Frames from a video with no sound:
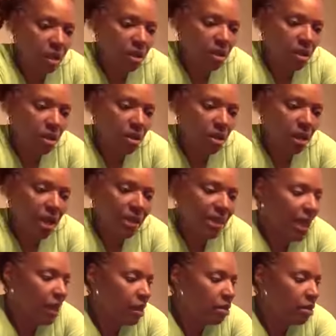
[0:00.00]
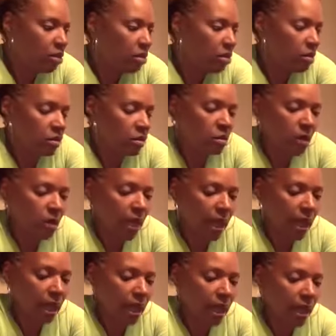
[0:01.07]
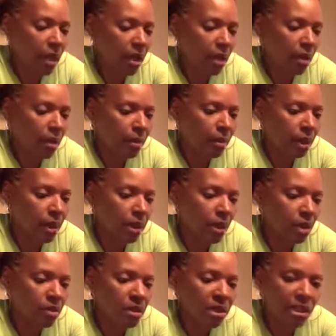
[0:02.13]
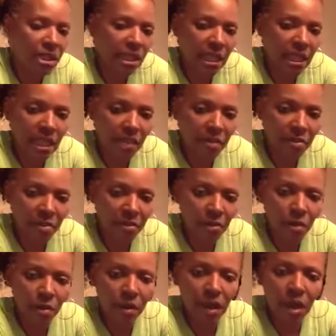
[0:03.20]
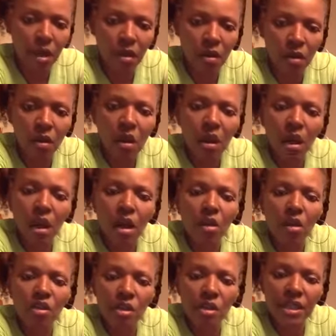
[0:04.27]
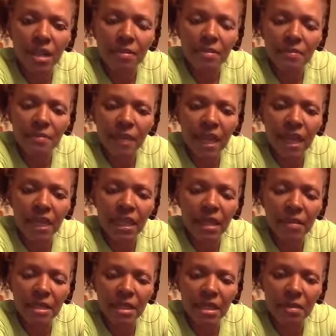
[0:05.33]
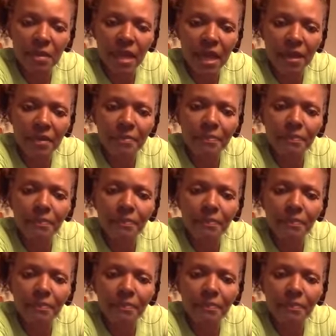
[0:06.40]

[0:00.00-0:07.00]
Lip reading: to show you guys how to do a another sleeve before we go. Hold yours up, Haley. Let me see the bottom.